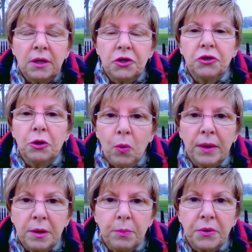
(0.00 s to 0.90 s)
I'm not
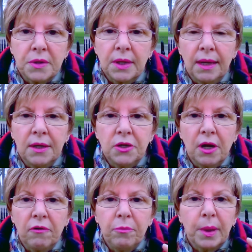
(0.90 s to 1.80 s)
sure what the
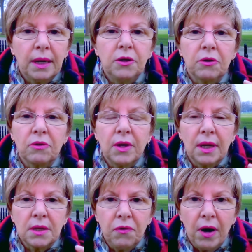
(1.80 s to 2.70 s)
percentage of, but I
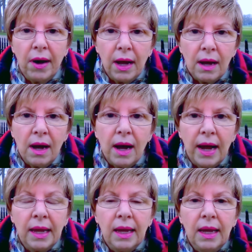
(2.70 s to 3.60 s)
don't think it's very
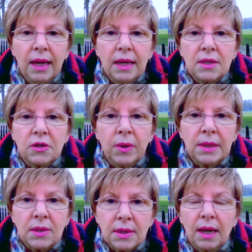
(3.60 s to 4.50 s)
high.
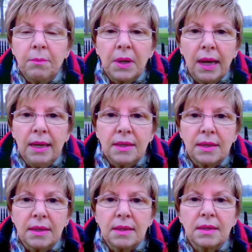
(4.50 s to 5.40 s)
So in some
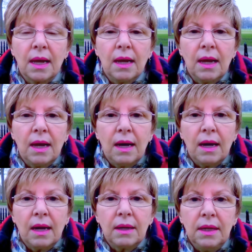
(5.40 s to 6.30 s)
cases,
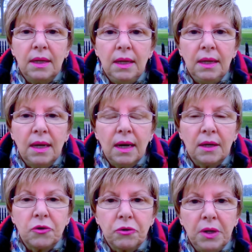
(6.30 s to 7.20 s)

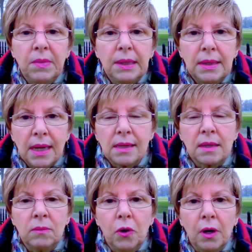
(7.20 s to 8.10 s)
the treatment
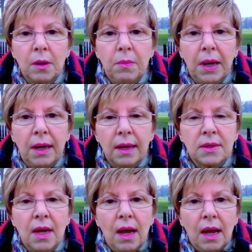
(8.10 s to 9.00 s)
doesn't work
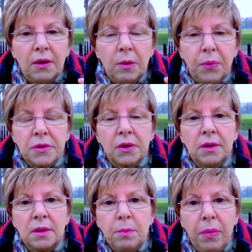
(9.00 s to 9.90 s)
because the
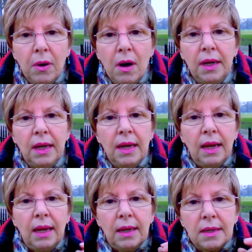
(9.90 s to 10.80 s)
person's
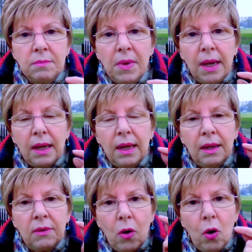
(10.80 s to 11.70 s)
body is
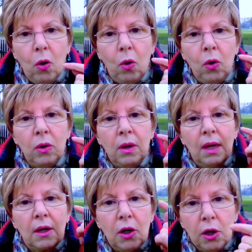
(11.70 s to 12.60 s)
making the
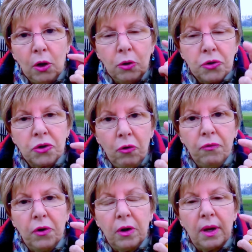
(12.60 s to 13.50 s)
hole close
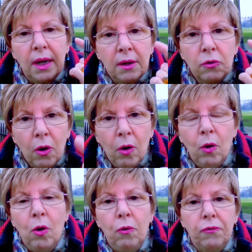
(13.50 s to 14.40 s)
over and
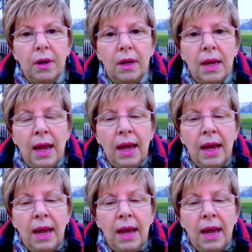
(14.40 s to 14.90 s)
grow over.